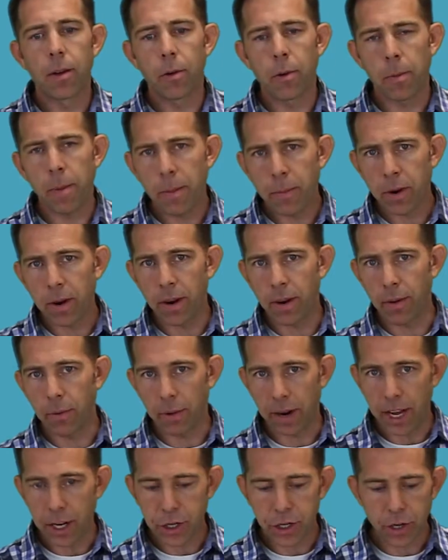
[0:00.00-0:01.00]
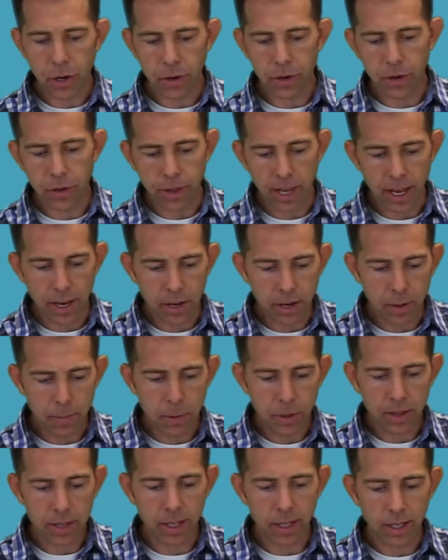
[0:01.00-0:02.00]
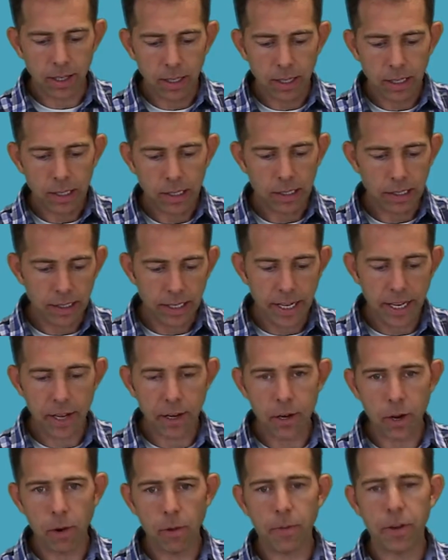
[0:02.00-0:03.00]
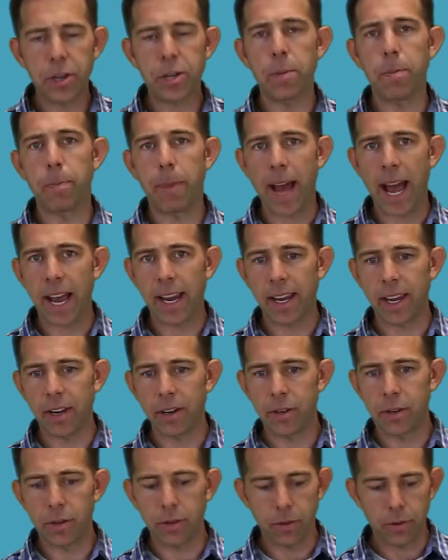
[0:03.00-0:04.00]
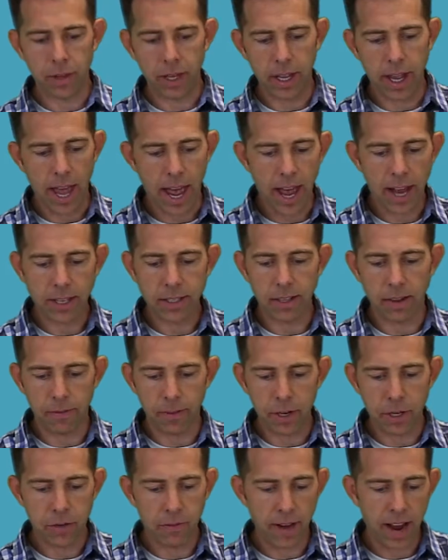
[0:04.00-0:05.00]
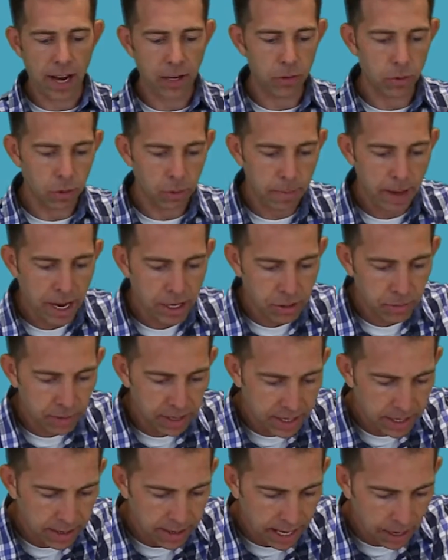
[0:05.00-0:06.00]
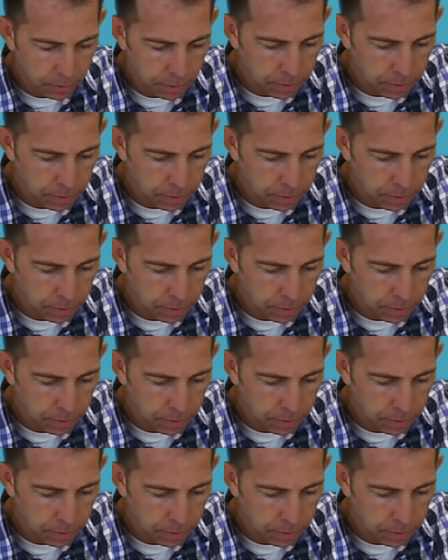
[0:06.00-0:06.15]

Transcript: Remember when I showed you that you put the leading coefficient back into the x of each factor? Well, imagine we did that.